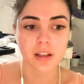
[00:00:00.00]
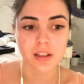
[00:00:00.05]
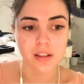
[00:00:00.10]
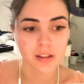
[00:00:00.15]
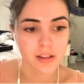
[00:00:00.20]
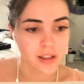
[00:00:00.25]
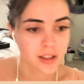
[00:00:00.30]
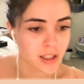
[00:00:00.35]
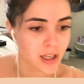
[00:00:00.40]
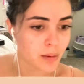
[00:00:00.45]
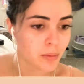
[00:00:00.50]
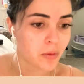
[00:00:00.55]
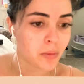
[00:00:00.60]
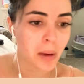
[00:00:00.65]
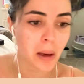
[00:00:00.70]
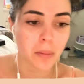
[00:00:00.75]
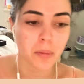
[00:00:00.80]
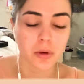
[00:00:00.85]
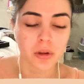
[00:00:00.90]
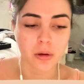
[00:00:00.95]
this is the type of
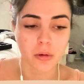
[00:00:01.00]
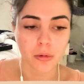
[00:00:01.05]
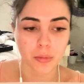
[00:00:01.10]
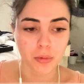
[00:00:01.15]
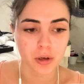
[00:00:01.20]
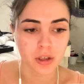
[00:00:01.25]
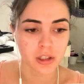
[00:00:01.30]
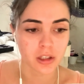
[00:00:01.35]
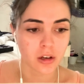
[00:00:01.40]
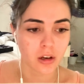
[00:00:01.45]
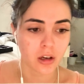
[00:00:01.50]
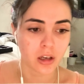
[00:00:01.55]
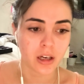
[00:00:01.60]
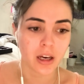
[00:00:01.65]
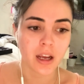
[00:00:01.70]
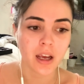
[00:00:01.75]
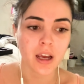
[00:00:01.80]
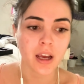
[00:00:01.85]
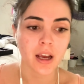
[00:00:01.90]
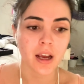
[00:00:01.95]
paper they were printed on,
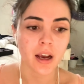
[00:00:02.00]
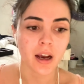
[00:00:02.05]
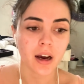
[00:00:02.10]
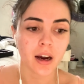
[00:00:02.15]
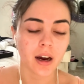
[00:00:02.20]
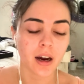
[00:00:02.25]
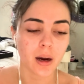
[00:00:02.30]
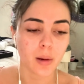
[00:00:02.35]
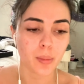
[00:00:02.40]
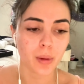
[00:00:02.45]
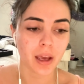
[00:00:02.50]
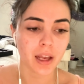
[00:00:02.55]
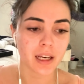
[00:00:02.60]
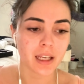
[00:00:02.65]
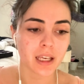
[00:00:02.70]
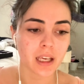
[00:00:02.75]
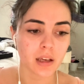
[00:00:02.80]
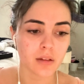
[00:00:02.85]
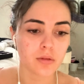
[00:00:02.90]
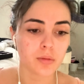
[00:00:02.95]
and
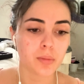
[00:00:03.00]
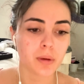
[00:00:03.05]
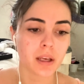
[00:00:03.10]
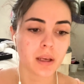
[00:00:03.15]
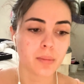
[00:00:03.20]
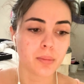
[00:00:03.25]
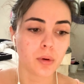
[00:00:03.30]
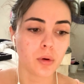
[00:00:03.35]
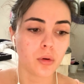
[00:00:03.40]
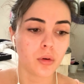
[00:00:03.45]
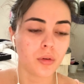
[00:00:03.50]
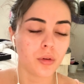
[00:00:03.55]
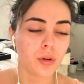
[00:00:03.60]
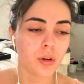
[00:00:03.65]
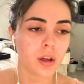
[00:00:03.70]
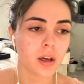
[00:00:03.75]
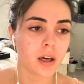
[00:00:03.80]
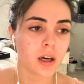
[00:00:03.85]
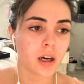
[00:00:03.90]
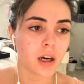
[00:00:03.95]
it gives people